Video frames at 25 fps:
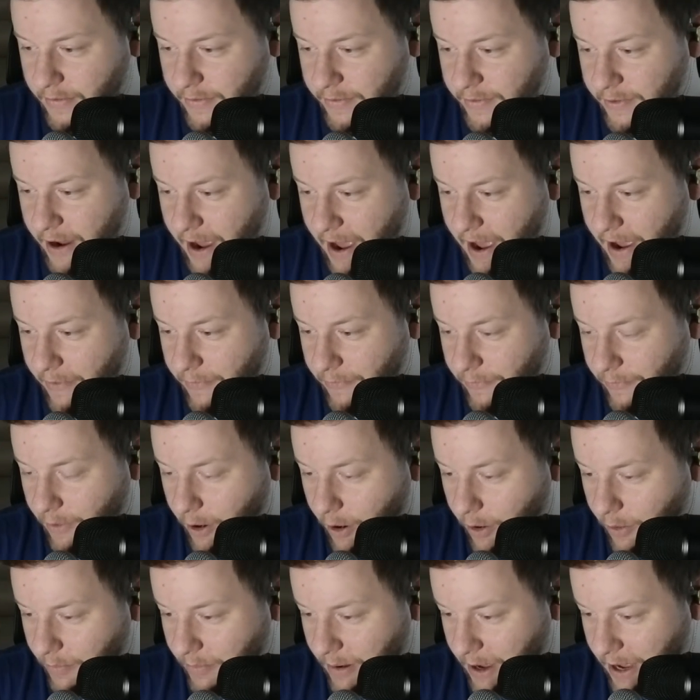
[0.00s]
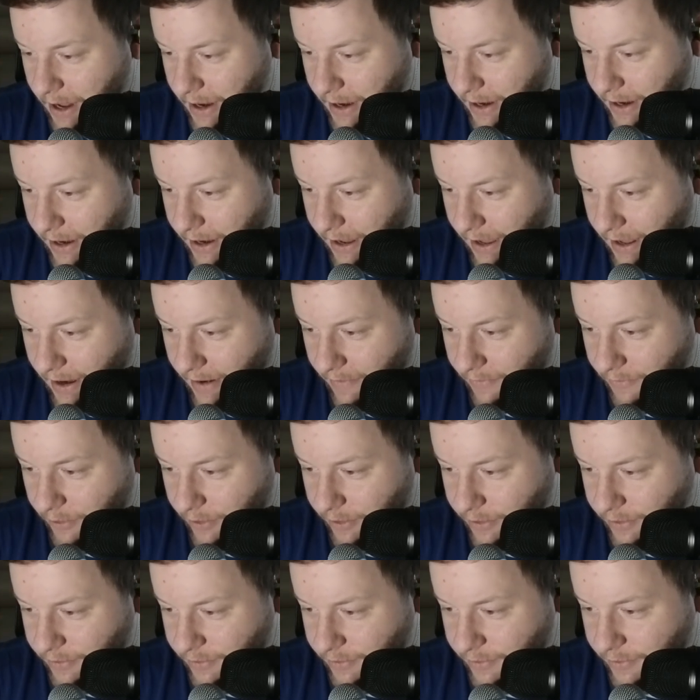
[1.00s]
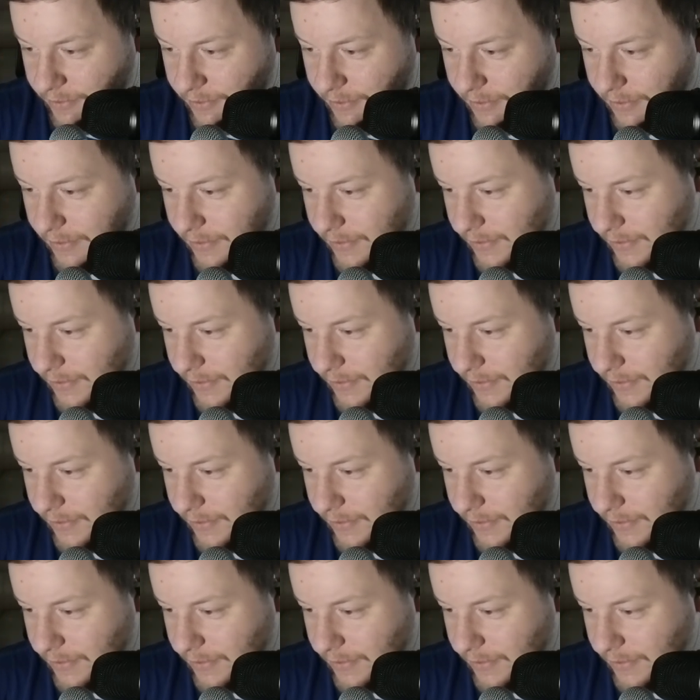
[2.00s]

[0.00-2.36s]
chat roboting at every ch-